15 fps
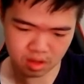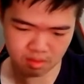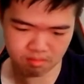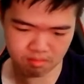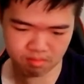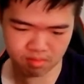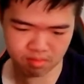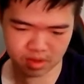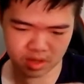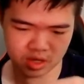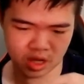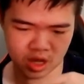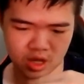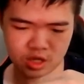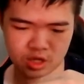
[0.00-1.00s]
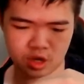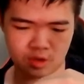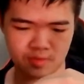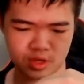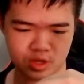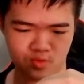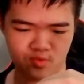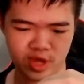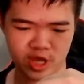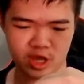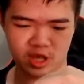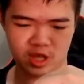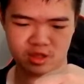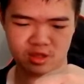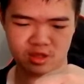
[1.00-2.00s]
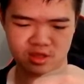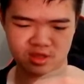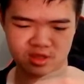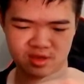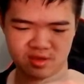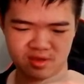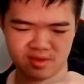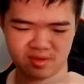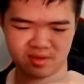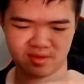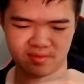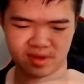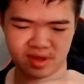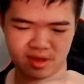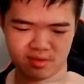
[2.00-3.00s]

This head is wicked. Oh, wow.